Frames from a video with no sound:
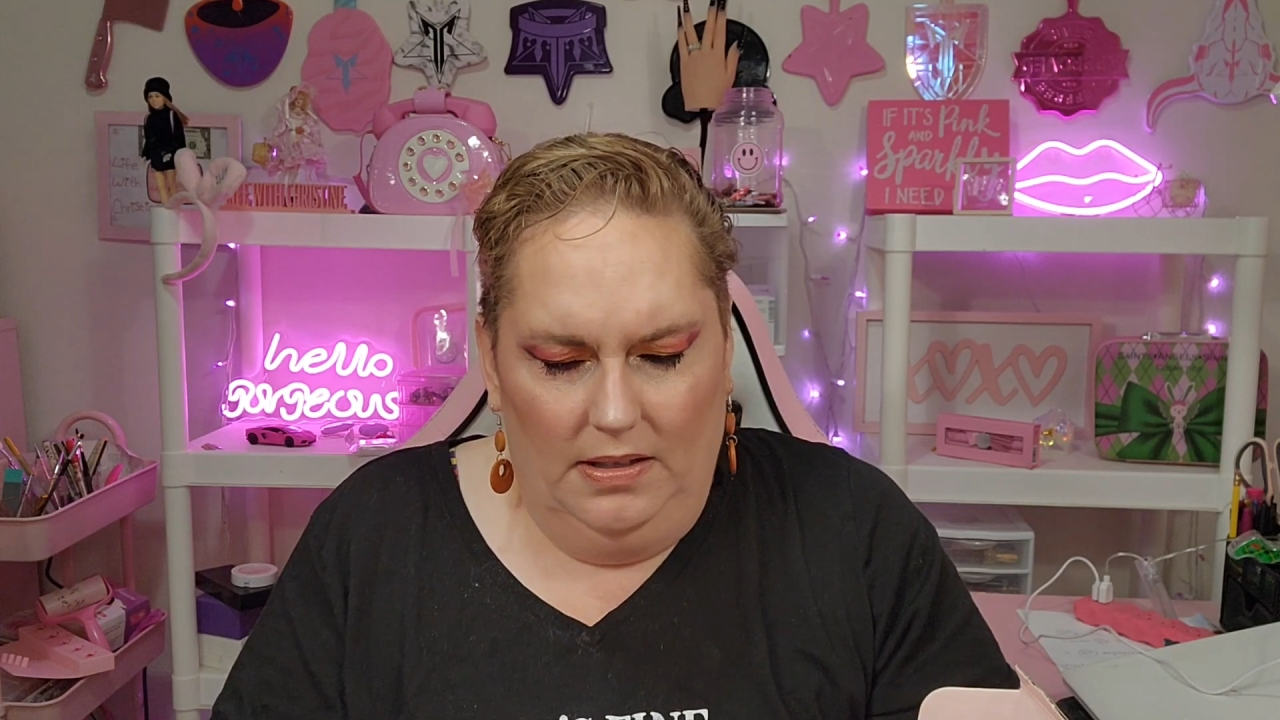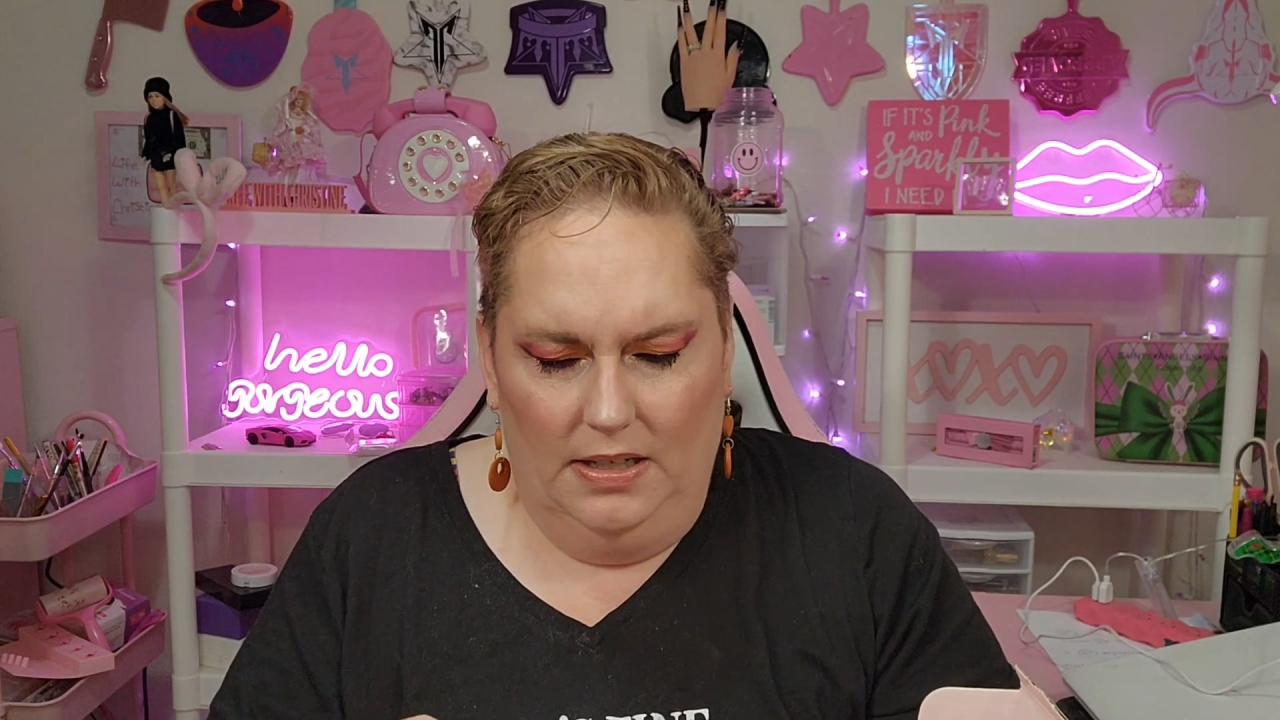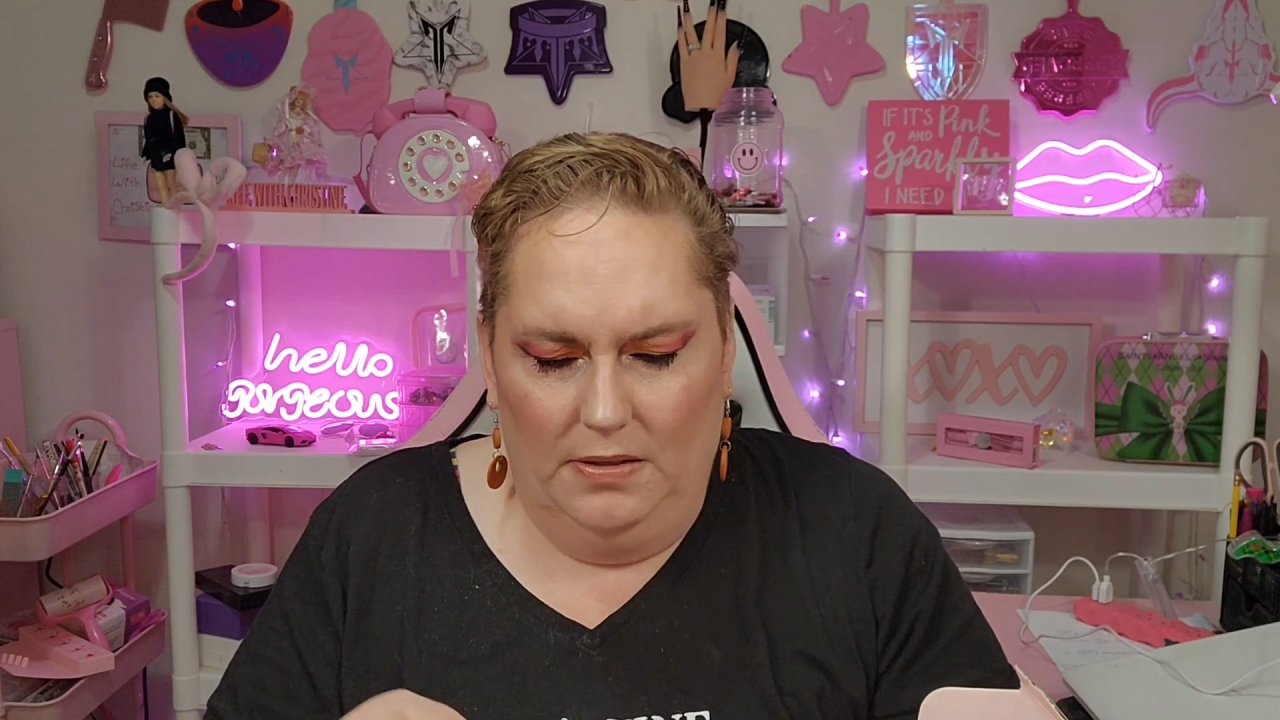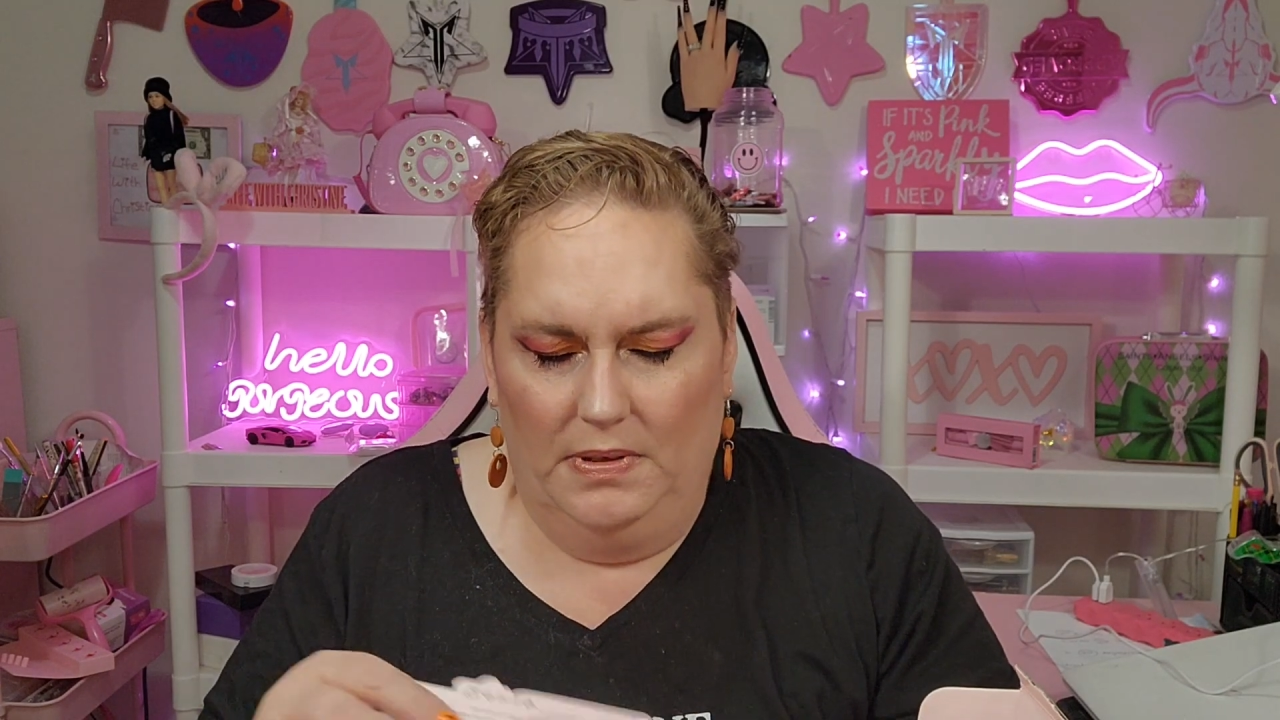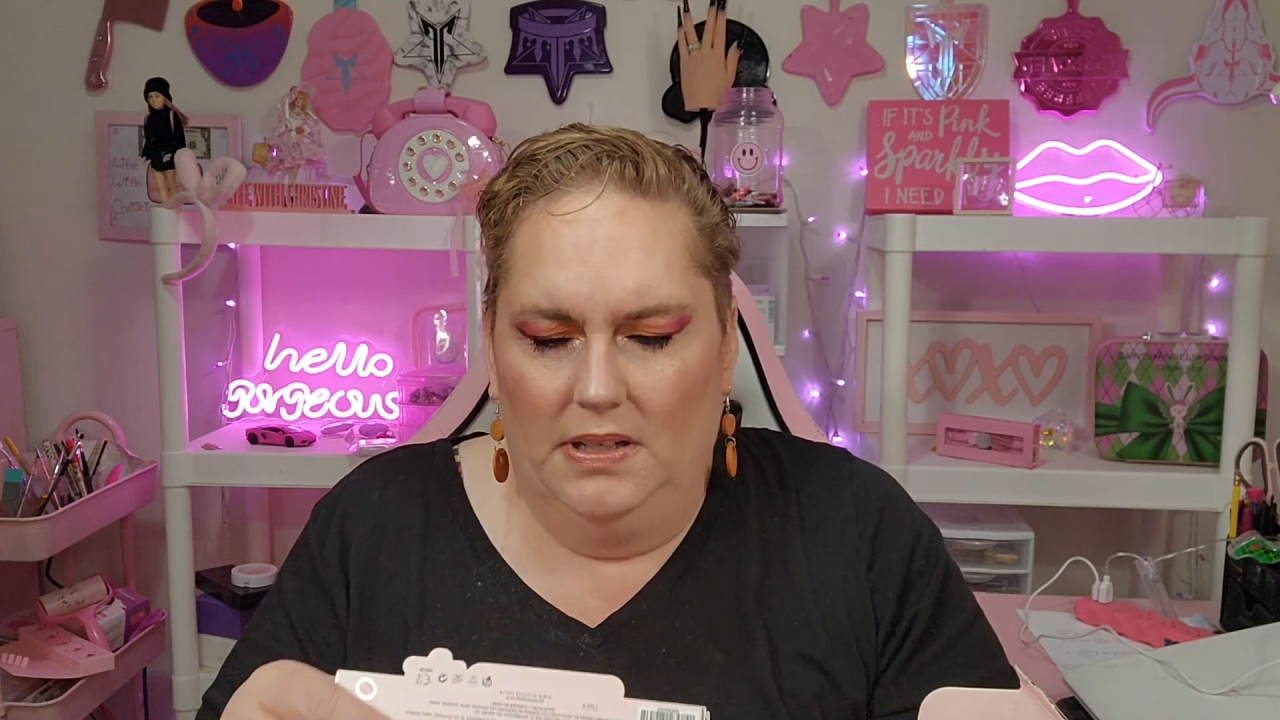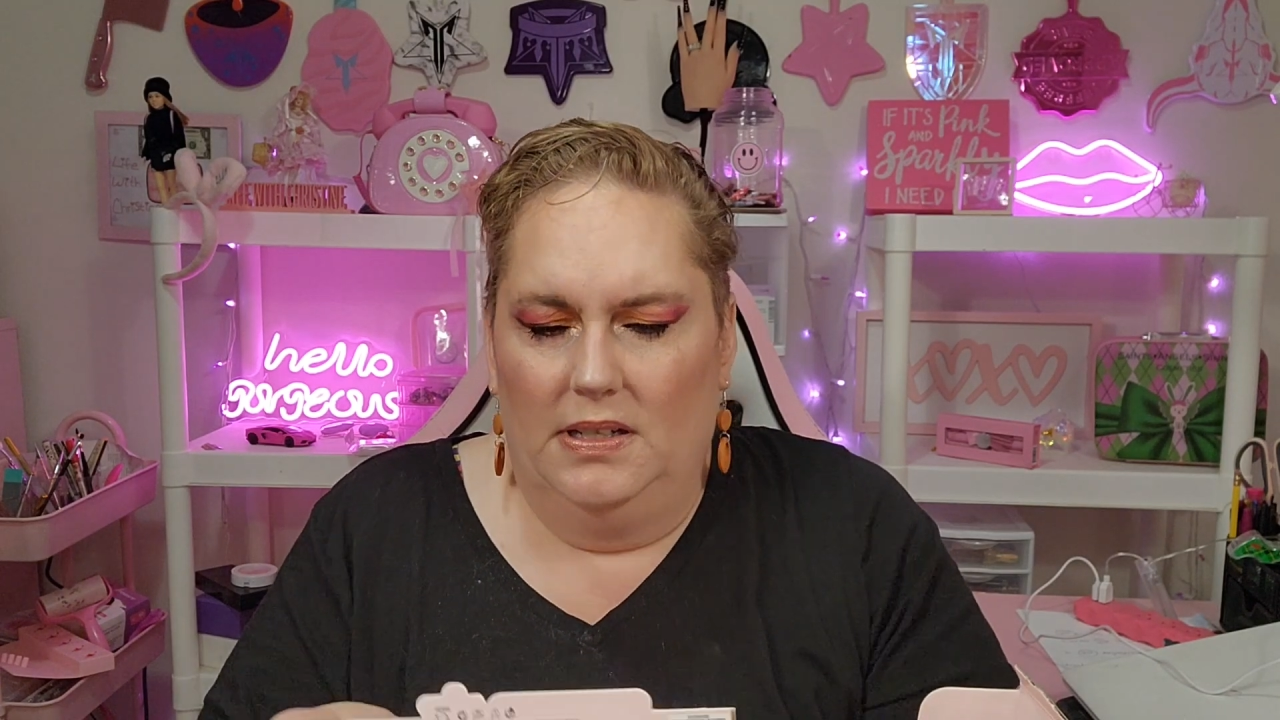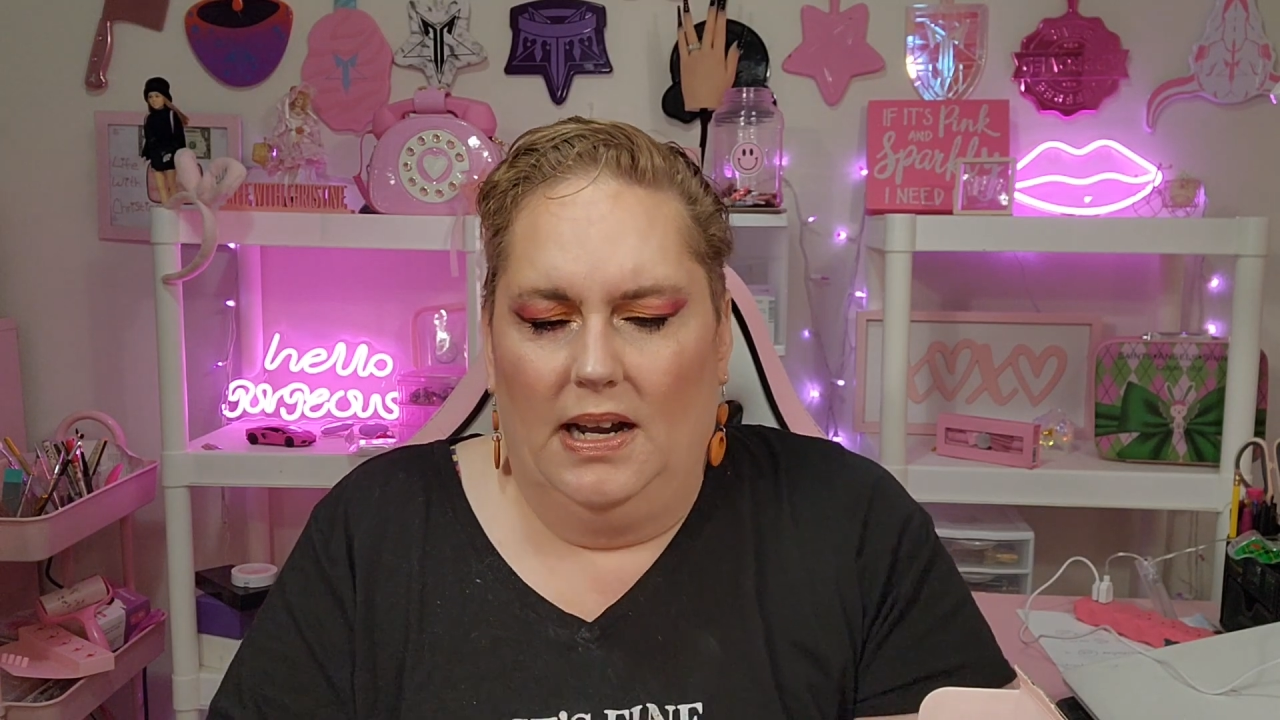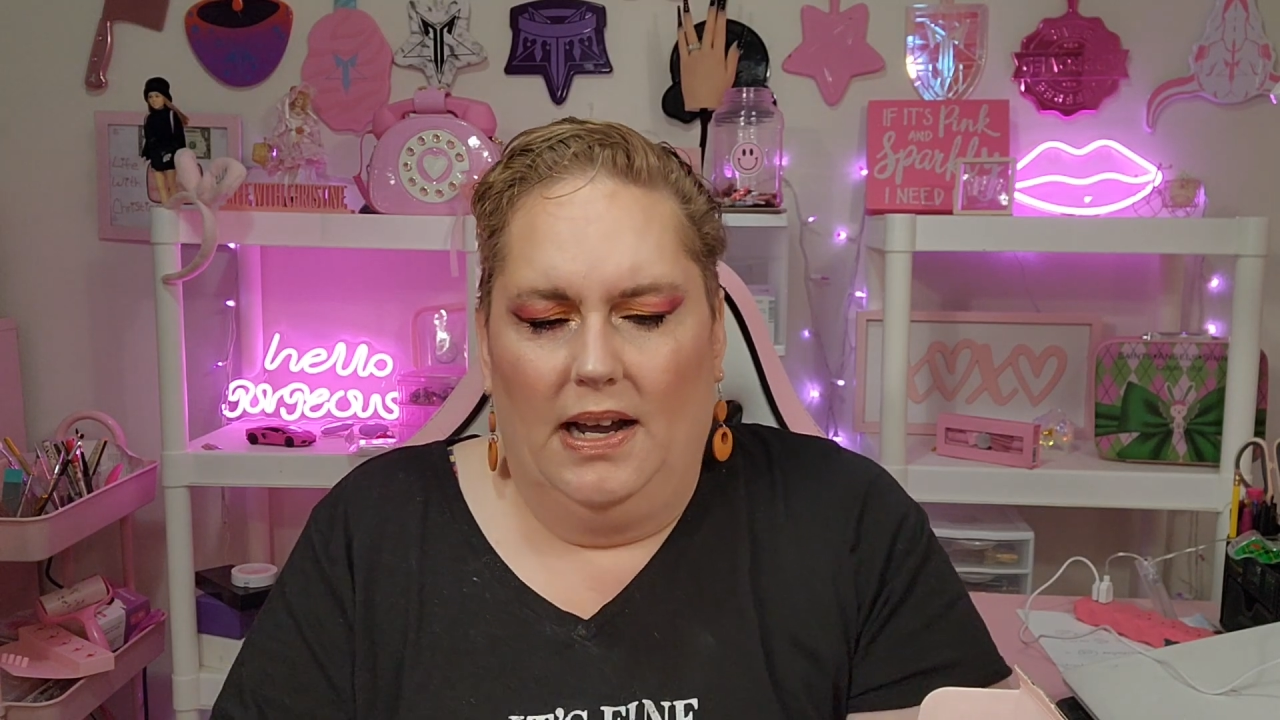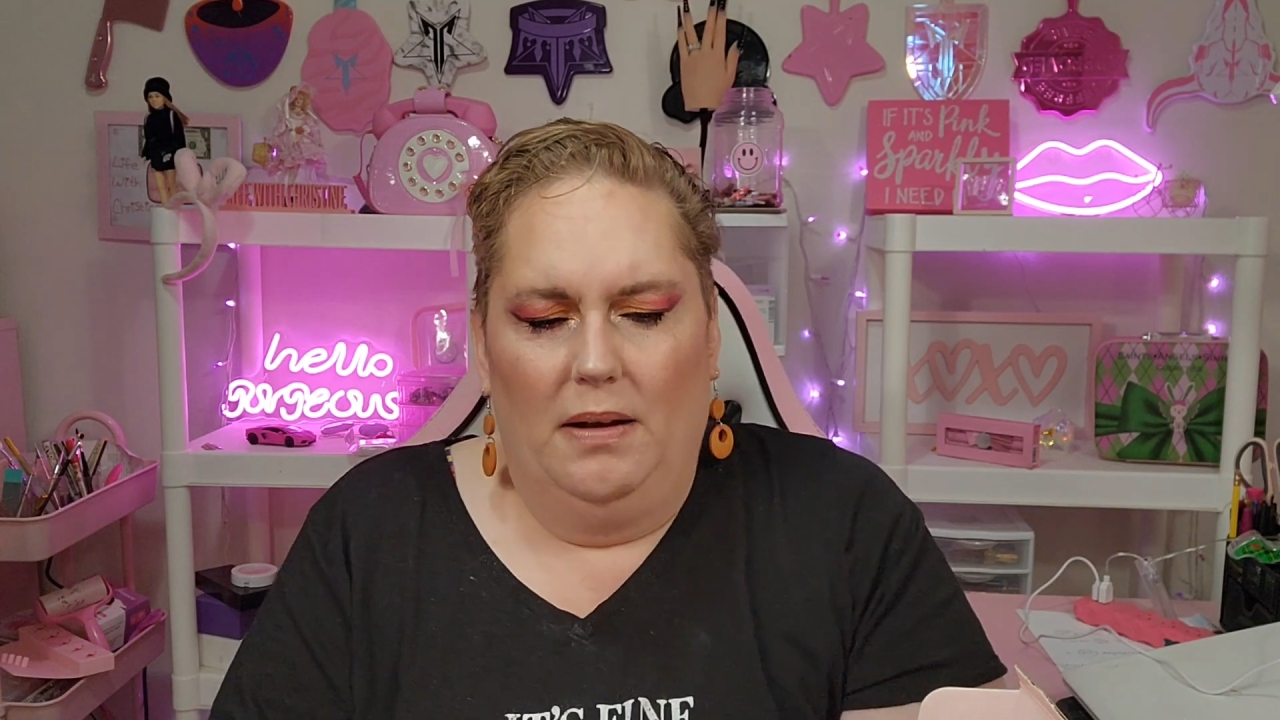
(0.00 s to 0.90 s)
This one is an